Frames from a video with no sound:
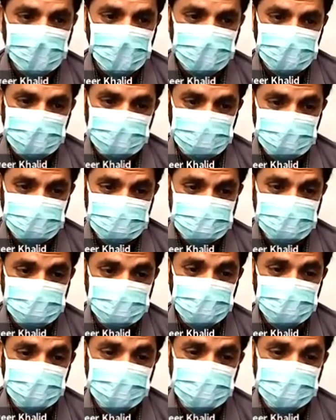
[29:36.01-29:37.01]

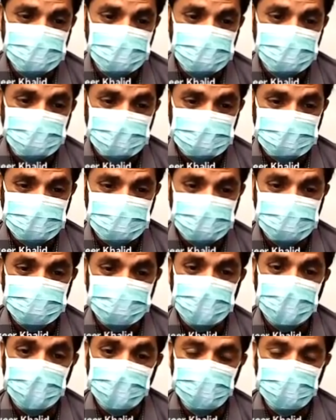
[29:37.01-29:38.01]
Rifaximin is an effective
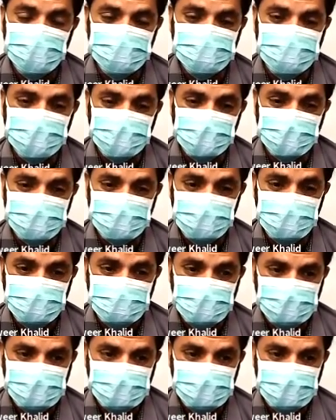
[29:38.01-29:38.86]
add-on therapy.